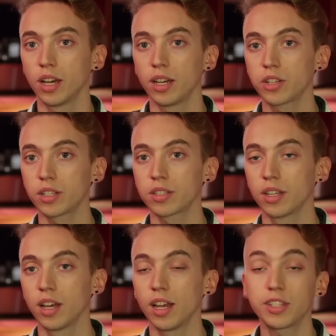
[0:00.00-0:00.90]

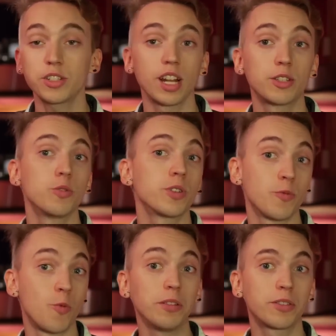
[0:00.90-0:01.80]
Essentially, I do
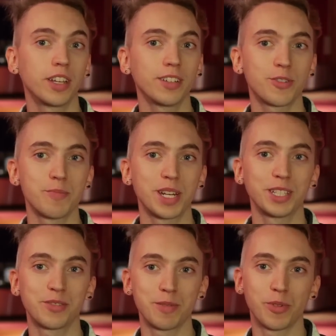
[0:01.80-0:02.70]
one thing from many
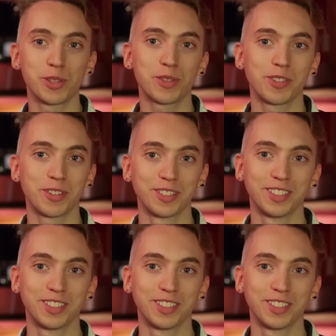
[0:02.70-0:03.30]
different points of view.